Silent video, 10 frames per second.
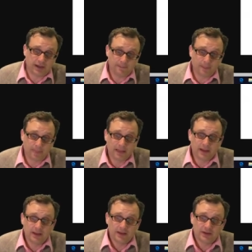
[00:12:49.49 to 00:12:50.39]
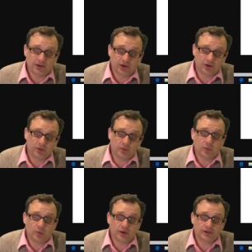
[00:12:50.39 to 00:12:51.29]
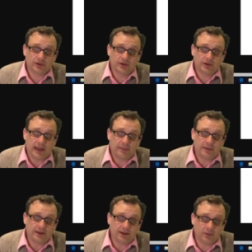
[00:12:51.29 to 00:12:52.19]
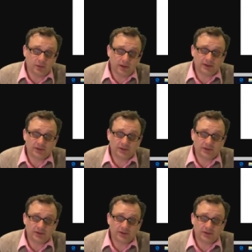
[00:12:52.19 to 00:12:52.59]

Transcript: Okay. So what's going to happen here?